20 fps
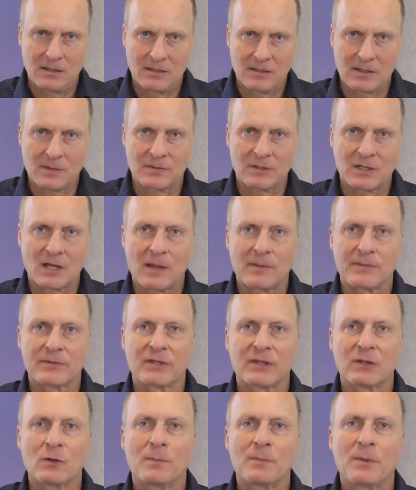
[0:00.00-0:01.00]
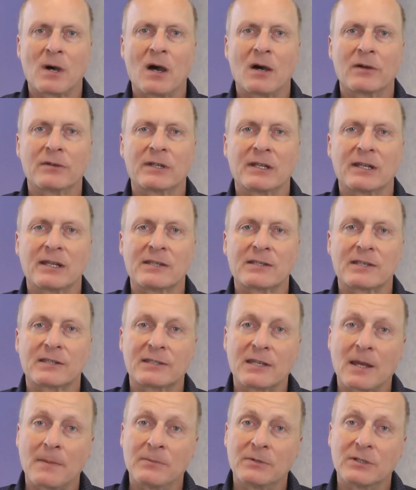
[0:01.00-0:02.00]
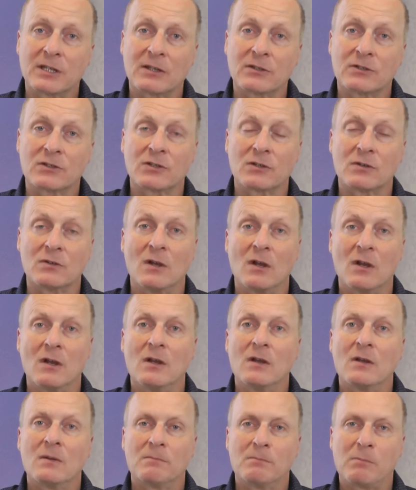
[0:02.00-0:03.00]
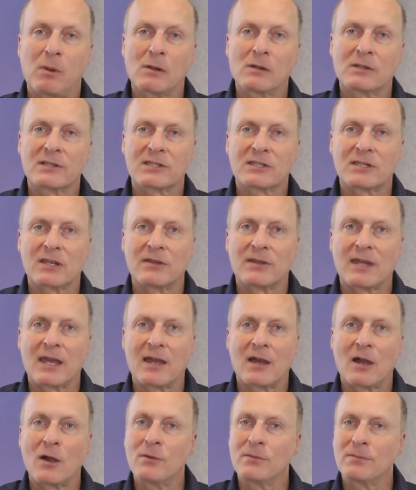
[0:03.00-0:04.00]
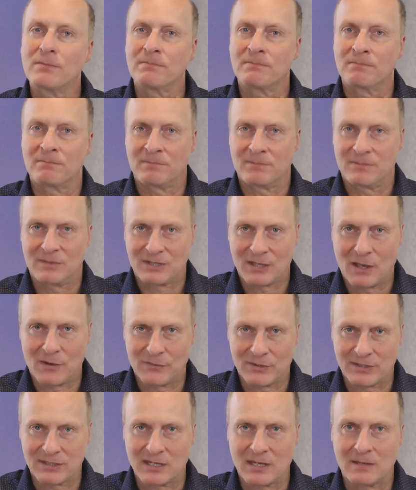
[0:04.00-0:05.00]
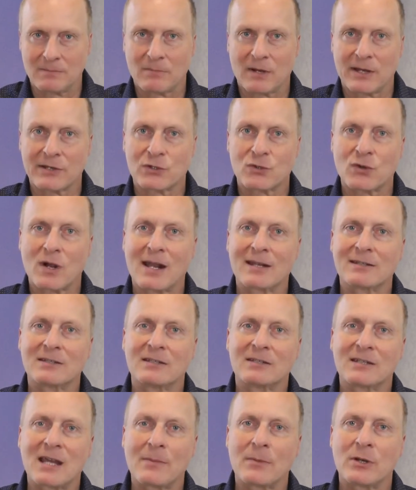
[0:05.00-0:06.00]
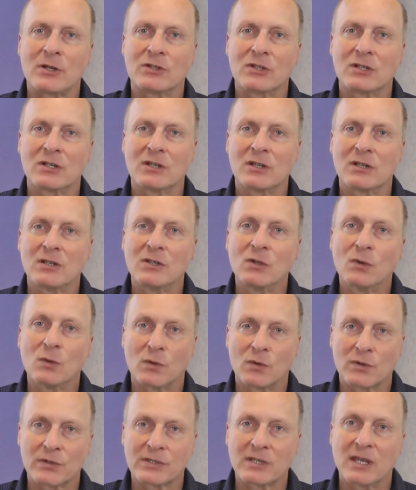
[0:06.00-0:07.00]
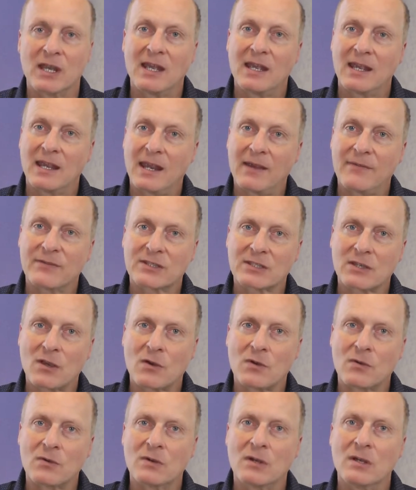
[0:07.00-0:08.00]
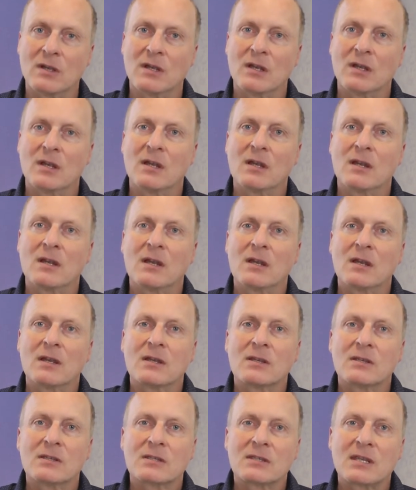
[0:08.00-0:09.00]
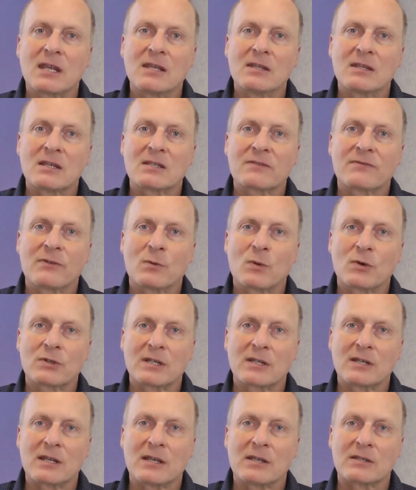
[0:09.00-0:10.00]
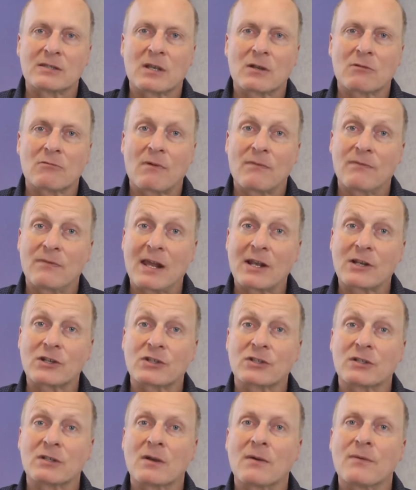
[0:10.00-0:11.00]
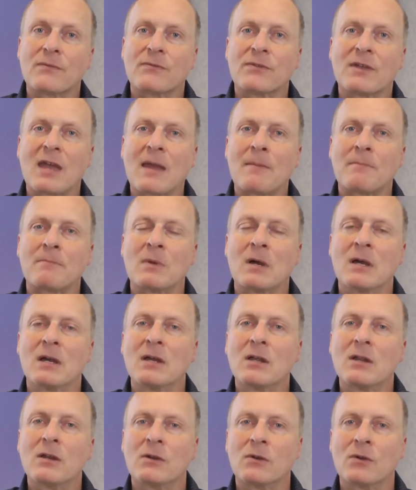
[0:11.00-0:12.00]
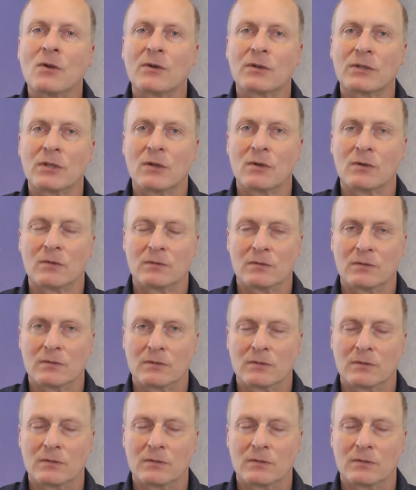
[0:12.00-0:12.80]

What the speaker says: sometimes that your partner is attempting to bolster their own self-esteem by trying to damage yours? If so, see this for what it is, a reflection of them, not you.